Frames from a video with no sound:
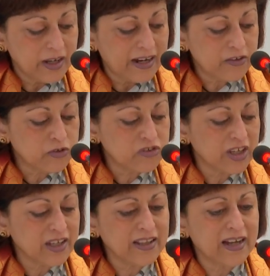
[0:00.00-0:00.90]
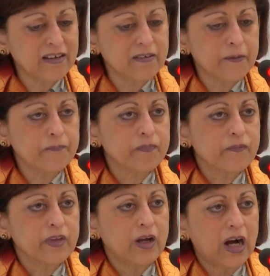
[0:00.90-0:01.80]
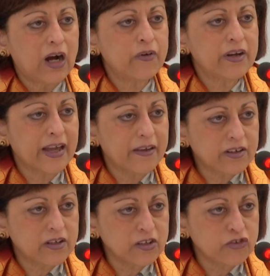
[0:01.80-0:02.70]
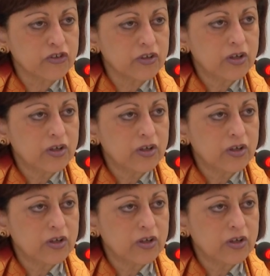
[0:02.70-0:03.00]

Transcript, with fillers: and to say that our heritage,